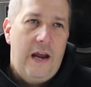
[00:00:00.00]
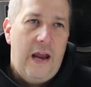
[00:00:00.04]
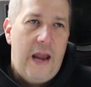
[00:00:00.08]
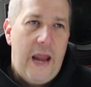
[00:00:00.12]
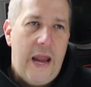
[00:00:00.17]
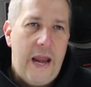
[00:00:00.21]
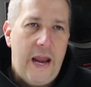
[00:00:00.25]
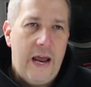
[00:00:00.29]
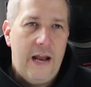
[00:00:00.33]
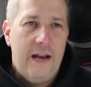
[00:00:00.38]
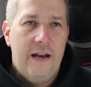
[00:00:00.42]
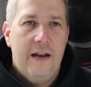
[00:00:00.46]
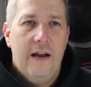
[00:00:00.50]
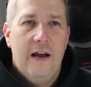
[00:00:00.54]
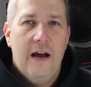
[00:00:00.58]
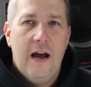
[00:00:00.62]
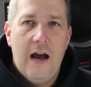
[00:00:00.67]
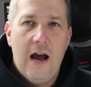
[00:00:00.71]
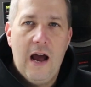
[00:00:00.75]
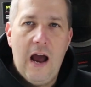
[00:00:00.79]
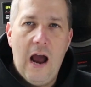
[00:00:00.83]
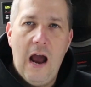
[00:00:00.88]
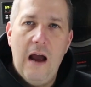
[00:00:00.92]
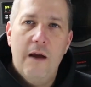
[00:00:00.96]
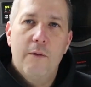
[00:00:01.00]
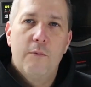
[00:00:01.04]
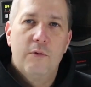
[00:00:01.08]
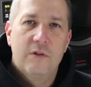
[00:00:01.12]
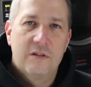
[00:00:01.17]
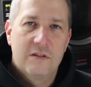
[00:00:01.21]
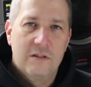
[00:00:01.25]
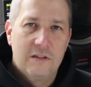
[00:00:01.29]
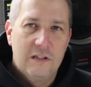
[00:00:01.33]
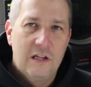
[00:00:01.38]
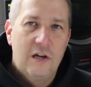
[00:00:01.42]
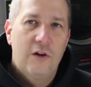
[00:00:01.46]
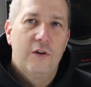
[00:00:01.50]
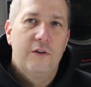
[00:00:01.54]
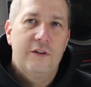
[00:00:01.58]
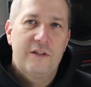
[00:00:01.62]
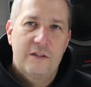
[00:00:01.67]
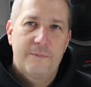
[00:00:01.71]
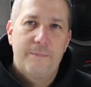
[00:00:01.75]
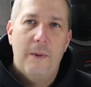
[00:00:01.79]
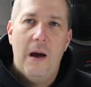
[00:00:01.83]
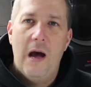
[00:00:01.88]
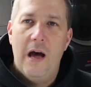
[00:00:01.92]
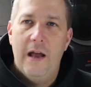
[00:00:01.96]
And I was literally
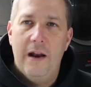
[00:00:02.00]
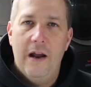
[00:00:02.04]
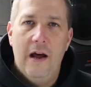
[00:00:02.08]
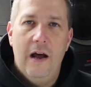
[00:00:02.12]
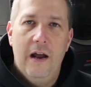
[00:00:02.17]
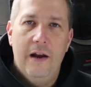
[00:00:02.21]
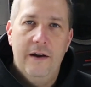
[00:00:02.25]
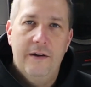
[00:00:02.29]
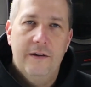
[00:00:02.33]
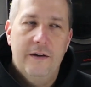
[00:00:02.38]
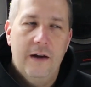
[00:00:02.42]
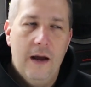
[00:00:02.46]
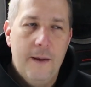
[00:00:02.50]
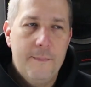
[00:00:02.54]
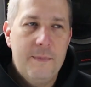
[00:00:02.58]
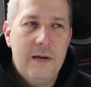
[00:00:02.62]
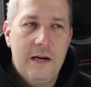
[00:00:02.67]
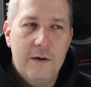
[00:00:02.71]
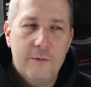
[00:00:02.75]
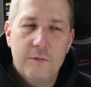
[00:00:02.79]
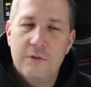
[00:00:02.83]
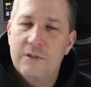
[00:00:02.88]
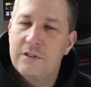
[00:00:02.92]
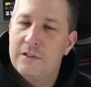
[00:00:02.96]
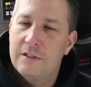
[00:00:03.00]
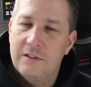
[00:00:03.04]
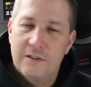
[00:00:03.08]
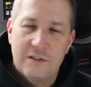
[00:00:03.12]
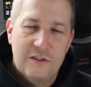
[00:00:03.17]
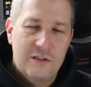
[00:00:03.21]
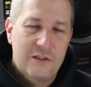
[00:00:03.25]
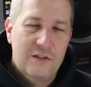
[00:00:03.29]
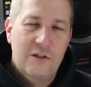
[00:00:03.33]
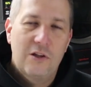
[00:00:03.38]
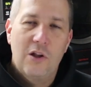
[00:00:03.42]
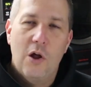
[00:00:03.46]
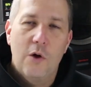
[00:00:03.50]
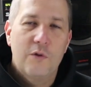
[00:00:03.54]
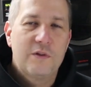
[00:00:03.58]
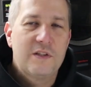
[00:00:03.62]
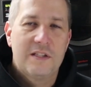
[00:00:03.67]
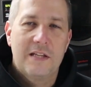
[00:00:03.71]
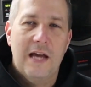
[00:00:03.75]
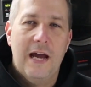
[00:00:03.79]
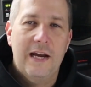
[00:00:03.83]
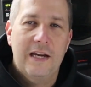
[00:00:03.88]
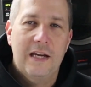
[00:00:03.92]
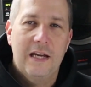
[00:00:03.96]
spot on. I mean, it was as close
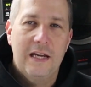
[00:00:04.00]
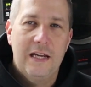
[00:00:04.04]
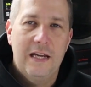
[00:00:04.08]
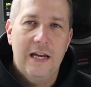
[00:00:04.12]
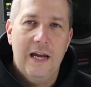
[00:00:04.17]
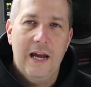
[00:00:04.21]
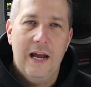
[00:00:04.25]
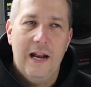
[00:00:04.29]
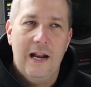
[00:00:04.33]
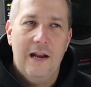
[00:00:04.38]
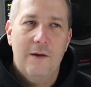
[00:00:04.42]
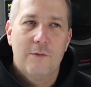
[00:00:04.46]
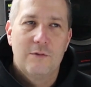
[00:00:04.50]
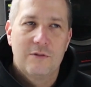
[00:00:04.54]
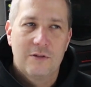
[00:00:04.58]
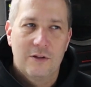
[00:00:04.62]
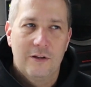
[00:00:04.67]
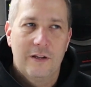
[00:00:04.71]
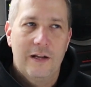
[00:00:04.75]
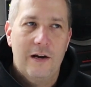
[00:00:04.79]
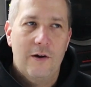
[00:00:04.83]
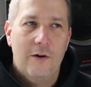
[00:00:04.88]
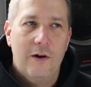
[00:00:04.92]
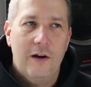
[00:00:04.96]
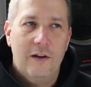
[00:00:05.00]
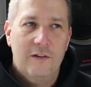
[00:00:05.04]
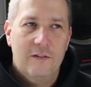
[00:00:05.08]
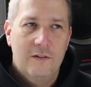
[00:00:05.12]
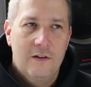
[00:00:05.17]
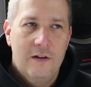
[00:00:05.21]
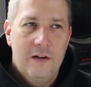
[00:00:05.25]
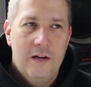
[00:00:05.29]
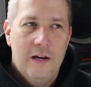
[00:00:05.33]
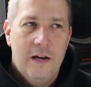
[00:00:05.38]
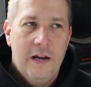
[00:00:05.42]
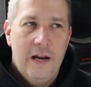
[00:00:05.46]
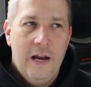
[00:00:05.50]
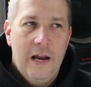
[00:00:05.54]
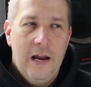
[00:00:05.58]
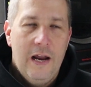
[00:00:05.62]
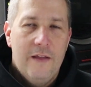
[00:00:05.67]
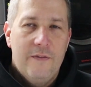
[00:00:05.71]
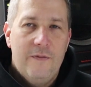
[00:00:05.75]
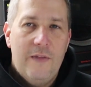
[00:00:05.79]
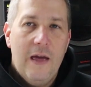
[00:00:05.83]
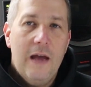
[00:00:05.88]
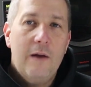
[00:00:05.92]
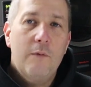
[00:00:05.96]
as I could get. It was hilarious.
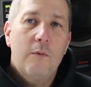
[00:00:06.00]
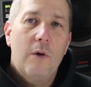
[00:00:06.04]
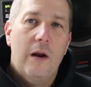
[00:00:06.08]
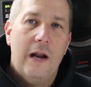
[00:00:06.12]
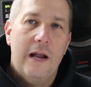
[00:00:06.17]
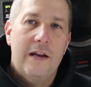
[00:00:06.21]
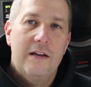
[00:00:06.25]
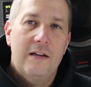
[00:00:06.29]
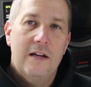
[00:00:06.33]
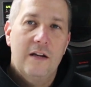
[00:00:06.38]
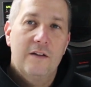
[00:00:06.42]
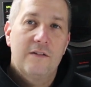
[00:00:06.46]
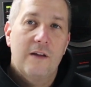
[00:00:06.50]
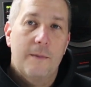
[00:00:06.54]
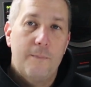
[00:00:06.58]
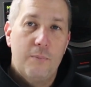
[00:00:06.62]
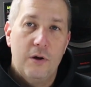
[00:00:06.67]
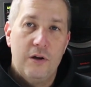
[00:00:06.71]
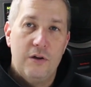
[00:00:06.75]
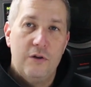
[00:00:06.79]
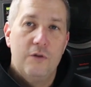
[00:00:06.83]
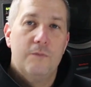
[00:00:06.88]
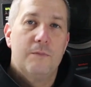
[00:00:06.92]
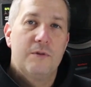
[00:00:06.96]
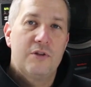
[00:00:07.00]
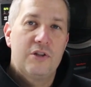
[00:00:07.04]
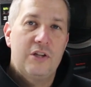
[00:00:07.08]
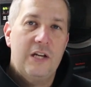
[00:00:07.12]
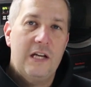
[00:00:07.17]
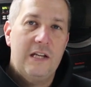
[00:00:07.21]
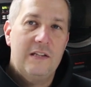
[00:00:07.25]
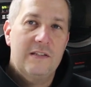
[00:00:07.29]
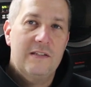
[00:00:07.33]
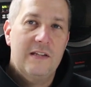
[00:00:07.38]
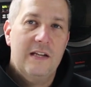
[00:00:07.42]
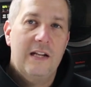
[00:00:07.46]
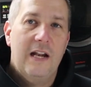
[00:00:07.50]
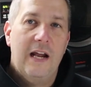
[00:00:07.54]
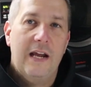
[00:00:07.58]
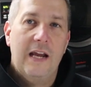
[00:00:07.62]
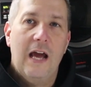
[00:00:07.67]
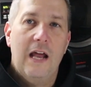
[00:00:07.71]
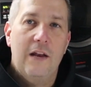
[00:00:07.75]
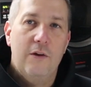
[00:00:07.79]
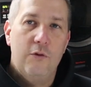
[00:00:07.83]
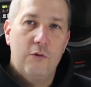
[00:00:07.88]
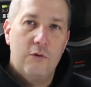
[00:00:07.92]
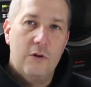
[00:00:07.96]
Then what I did is I put new machines in, I
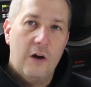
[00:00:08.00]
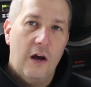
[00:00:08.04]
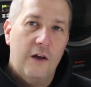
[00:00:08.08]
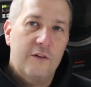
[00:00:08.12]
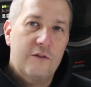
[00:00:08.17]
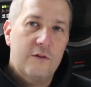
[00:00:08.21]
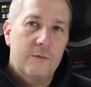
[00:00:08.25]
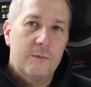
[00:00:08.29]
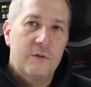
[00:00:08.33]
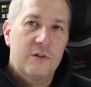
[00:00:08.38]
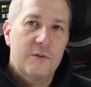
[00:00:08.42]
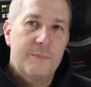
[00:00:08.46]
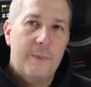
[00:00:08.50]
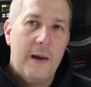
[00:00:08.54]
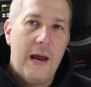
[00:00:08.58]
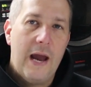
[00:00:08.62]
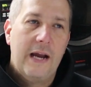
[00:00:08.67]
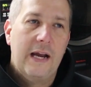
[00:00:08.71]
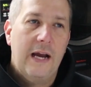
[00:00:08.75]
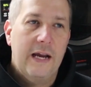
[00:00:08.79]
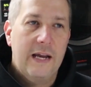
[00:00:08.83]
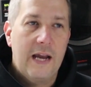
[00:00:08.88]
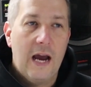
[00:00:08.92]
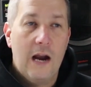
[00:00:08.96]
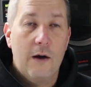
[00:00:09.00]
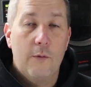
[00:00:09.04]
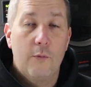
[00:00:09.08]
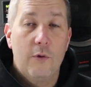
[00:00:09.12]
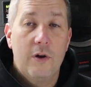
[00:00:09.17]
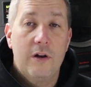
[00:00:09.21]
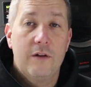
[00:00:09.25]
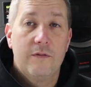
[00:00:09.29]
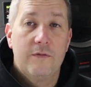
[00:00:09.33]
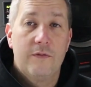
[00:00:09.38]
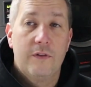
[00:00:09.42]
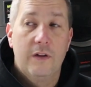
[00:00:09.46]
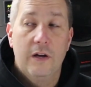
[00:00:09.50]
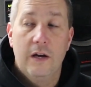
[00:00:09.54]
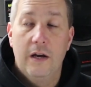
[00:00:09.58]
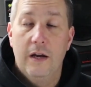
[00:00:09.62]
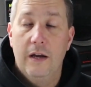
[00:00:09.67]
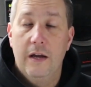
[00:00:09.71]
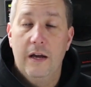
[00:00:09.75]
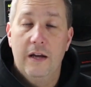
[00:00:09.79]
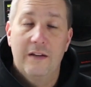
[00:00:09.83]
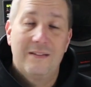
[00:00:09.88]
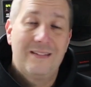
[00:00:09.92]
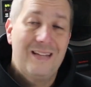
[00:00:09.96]
got new customers back, I got rid of
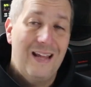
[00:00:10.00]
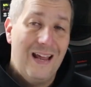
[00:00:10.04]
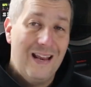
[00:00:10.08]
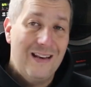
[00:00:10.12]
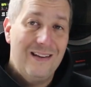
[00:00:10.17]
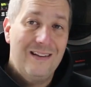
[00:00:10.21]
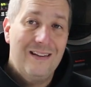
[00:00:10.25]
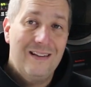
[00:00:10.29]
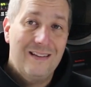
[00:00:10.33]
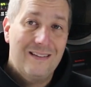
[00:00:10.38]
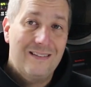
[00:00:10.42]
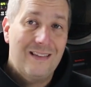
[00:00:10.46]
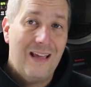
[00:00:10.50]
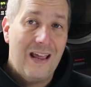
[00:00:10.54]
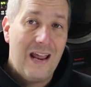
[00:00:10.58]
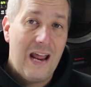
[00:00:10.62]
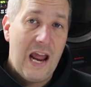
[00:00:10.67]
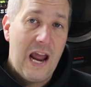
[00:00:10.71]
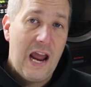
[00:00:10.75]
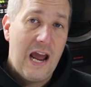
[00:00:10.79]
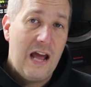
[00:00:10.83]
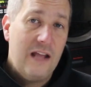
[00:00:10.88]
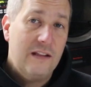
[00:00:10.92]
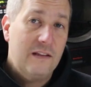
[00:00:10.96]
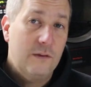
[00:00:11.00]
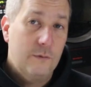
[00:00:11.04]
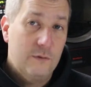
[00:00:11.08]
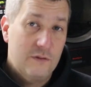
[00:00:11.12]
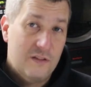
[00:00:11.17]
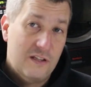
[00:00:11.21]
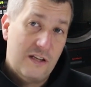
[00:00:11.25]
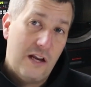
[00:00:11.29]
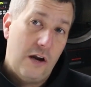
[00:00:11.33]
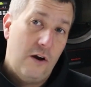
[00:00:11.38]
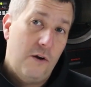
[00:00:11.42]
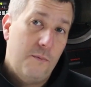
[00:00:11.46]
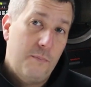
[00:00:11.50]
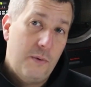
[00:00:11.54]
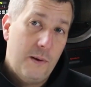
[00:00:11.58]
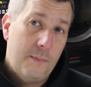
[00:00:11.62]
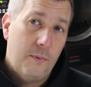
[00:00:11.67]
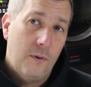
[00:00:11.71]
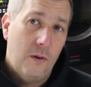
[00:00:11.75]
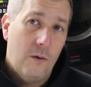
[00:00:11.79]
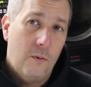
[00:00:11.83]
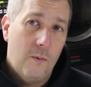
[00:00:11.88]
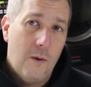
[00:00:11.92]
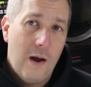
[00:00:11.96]
the attendant they had that was scaring
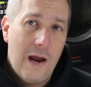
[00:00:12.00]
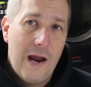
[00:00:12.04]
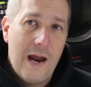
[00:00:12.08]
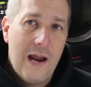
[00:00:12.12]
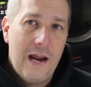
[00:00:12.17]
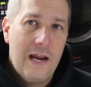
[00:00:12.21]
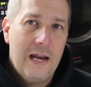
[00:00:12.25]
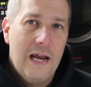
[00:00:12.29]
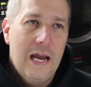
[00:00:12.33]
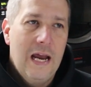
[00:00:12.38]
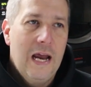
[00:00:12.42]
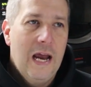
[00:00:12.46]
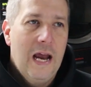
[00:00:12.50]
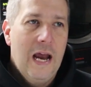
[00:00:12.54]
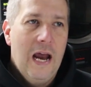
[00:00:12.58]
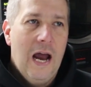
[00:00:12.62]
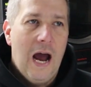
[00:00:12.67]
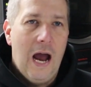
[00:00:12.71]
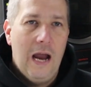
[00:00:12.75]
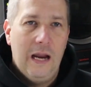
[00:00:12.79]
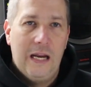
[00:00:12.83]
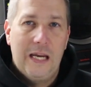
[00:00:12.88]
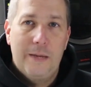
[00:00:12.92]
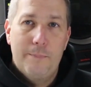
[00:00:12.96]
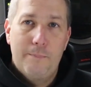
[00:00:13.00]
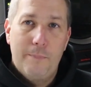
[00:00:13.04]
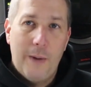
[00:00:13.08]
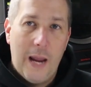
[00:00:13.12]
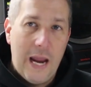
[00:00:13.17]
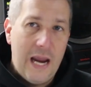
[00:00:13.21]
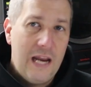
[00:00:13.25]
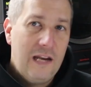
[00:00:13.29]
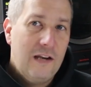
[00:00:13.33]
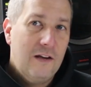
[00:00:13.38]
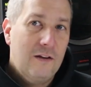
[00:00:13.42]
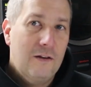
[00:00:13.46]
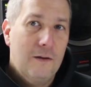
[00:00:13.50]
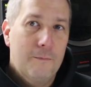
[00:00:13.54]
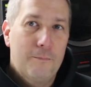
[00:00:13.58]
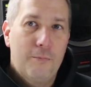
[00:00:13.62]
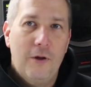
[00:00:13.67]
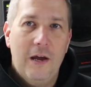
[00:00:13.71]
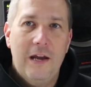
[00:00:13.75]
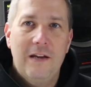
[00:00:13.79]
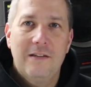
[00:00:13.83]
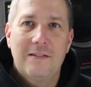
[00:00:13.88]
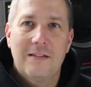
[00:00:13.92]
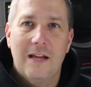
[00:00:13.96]
people away. I painted the
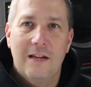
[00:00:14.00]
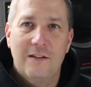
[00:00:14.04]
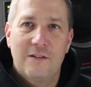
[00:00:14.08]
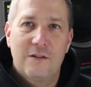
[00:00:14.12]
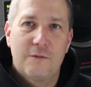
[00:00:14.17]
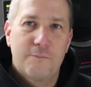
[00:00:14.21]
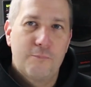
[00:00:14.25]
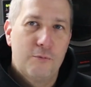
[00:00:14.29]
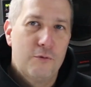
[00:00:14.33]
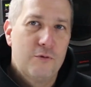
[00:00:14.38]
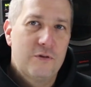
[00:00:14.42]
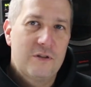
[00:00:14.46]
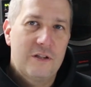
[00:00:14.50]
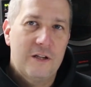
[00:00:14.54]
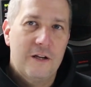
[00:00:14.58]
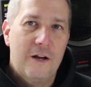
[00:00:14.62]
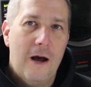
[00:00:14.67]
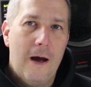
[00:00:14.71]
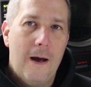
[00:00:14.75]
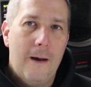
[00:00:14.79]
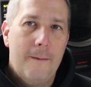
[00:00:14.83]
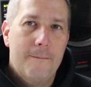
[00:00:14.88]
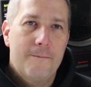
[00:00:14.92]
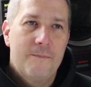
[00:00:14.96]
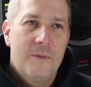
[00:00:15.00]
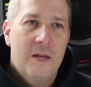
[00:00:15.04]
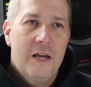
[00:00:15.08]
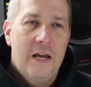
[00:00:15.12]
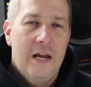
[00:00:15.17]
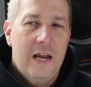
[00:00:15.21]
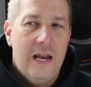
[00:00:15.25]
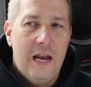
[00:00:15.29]
place, I spruced it up.